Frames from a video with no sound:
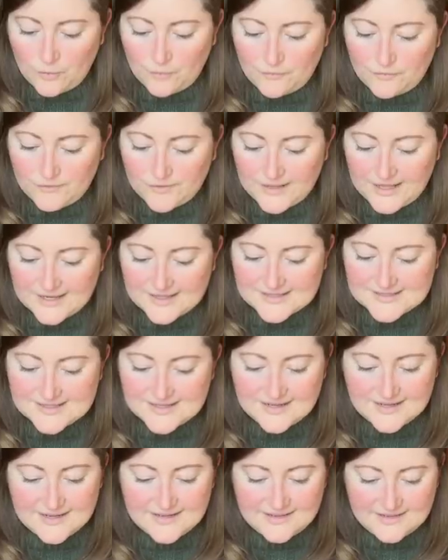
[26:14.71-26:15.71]
flecks in
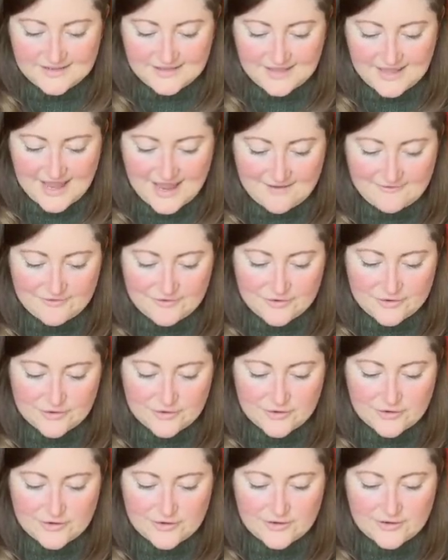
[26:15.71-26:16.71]
it and
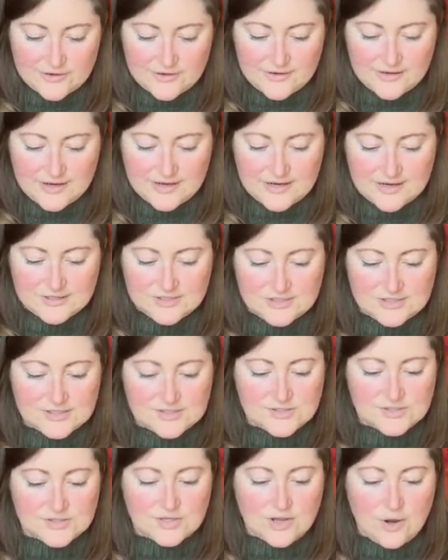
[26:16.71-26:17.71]
lavender, and it's
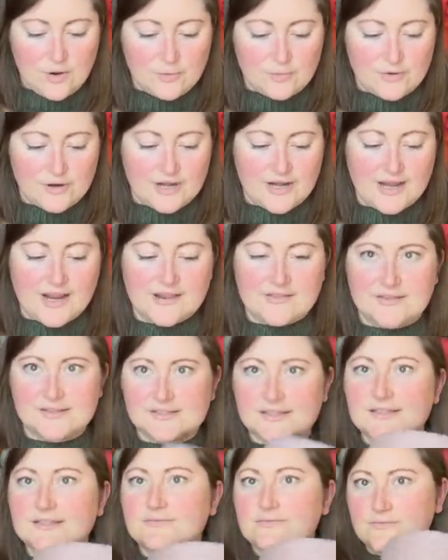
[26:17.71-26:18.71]
just so pretty. And this
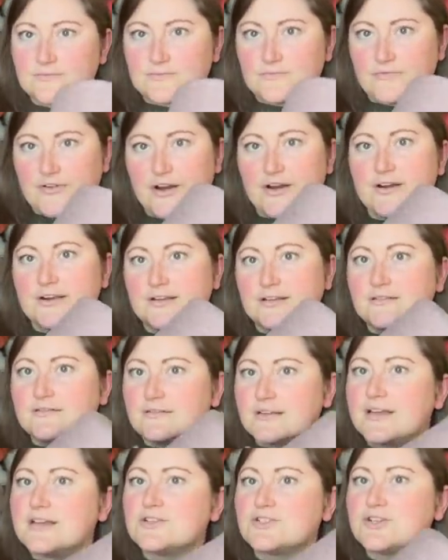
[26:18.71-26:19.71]
is
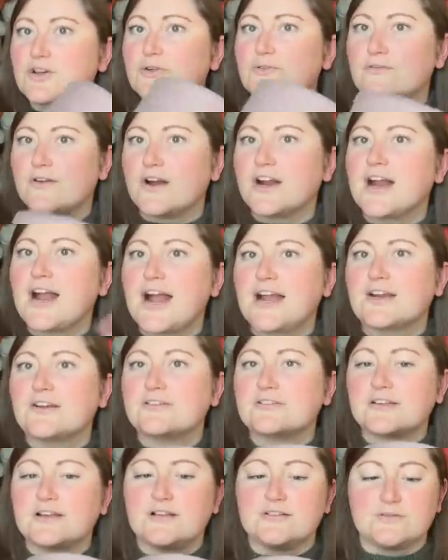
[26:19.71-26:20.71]
it showed very
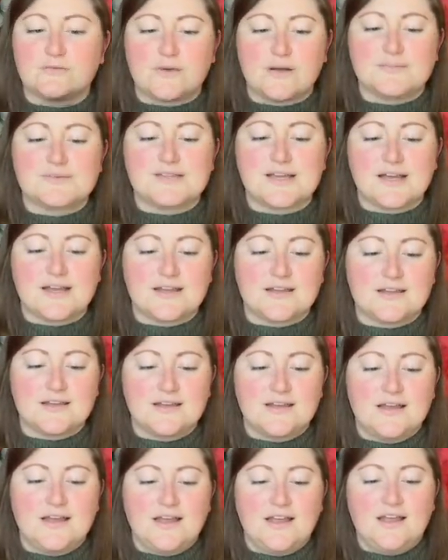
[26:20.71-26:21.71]
accurately on the website,
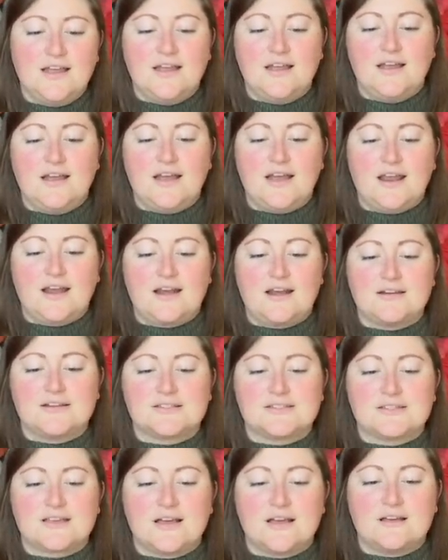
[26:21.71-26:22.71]
and I just
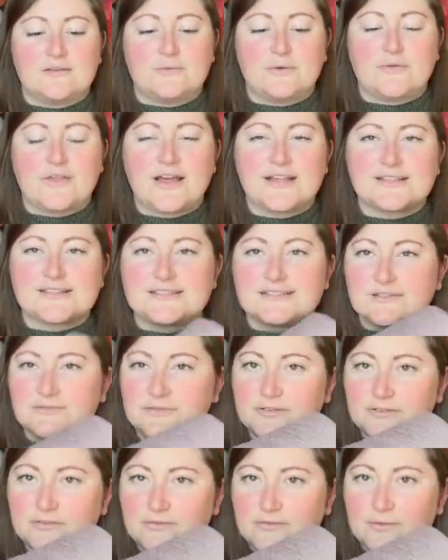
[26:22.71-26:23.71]
thought, well, that's
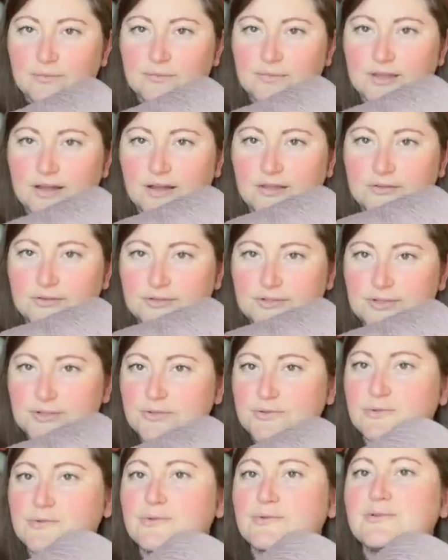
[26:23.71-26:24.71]
different from the other
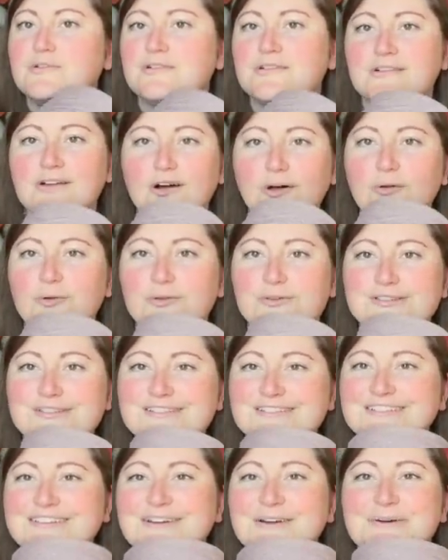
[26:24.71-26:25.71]
two
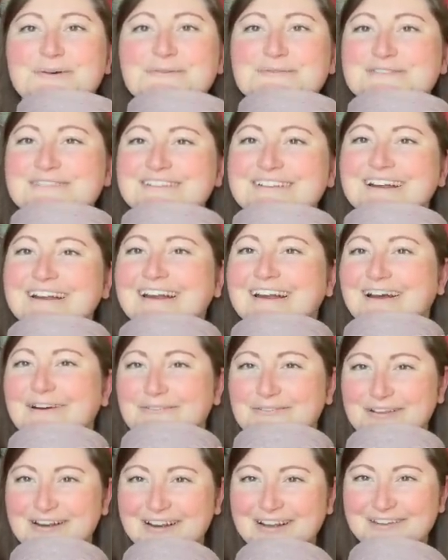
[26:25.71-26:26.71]
Holst cones that I have
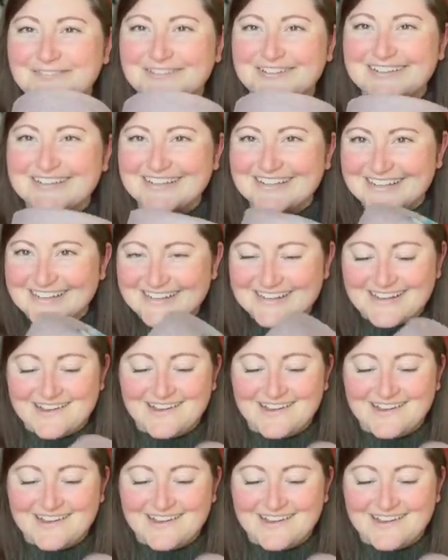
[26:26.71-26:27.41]
that I haven't knitted.